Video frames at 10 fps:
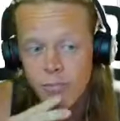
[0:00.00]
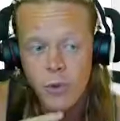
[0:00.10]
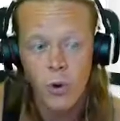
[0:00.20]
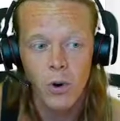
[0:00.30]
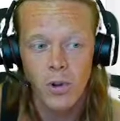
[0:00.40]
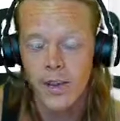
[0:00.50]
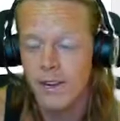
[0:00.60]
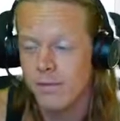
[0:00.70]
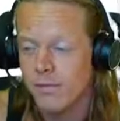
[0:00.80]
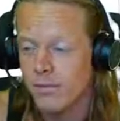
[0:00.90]
Or
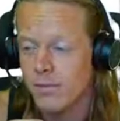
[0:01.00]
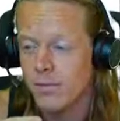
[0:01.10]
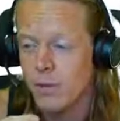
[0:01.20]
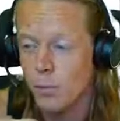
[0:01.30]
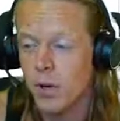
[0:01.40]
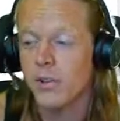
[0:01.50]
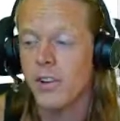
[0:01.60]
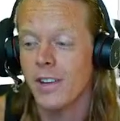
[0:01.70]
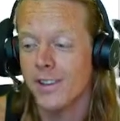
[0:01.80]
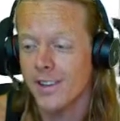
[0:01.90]
like
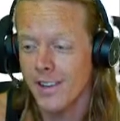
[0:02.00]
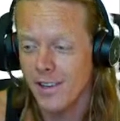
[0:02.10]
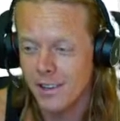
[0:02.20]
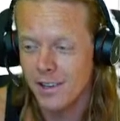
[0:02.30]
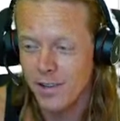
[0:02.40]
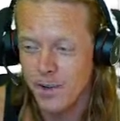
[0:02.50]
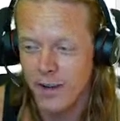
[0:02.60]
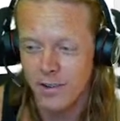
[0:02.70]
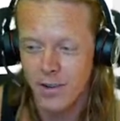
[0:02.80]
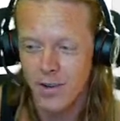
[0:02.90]
presenting the
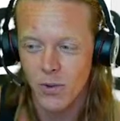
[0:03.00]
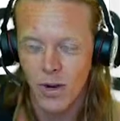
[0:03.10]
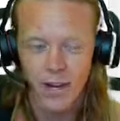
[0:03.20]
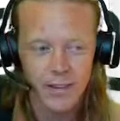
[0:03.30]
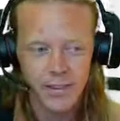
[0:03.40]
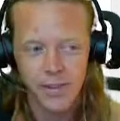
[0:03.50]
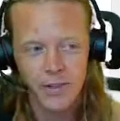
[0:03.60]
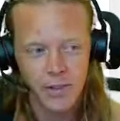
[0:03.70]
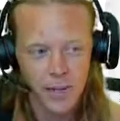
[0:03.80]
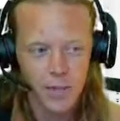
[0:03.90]
anti-pattern, like why is this
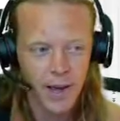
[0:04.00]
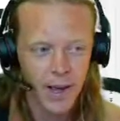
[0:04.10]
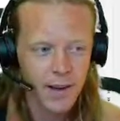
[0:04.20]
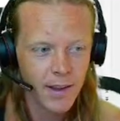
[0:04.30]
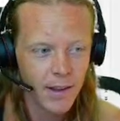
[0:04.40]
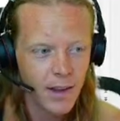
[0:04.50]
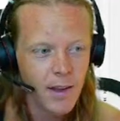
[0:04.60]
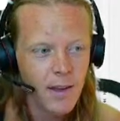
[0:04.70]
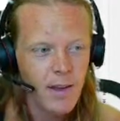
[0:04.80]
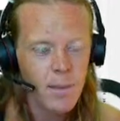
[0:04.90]
really bad?
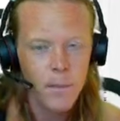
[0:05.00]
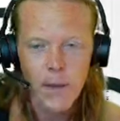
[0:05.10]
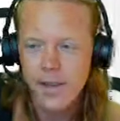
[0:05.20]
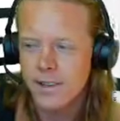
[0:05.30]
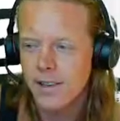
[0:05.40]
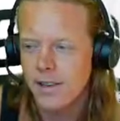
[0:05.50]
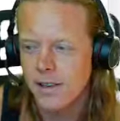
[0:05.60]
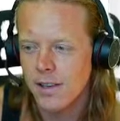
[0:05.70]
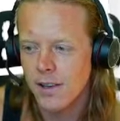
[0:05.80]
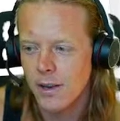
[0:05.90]

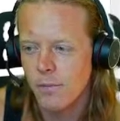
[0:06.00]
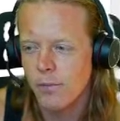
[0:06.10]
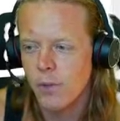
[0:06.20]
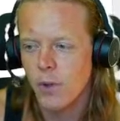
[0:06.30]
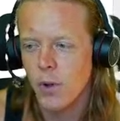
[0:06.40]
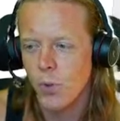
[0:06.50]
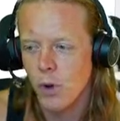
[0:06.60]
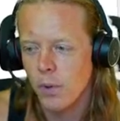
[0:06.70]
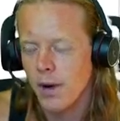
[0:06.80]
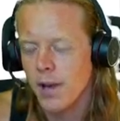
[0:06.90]
Basically, like
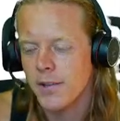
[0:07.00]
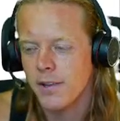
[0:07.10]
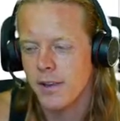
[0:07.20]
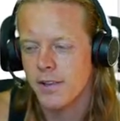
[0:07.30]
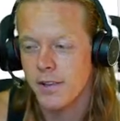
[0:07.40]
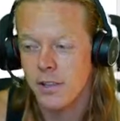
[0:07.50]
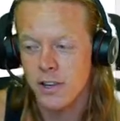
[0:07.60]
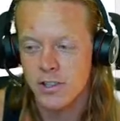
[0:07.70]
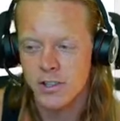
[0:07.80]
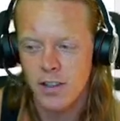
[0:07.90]
we're processing
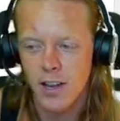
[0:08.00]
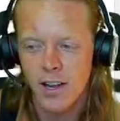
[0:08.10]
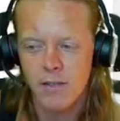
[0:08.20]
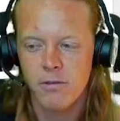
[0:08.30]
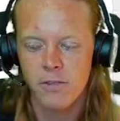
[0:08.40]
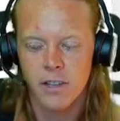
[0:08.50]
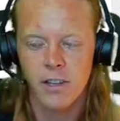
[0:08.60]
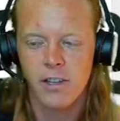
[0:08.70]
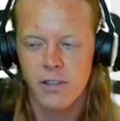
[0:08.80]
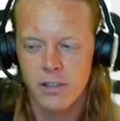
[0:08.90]
a giant
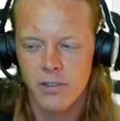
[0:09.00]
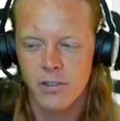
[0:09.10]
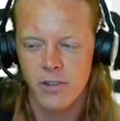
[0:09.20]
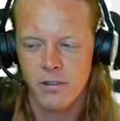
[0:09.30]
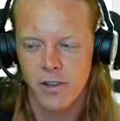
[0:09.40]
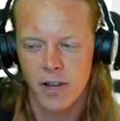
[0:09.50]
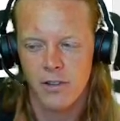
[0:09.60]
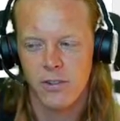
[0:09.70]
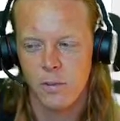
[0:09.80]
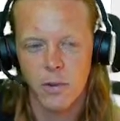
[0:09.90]
freaking list of stock
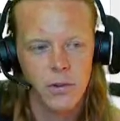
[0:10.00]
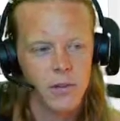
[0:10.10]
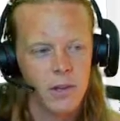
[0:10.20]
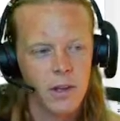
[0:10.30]
symbols.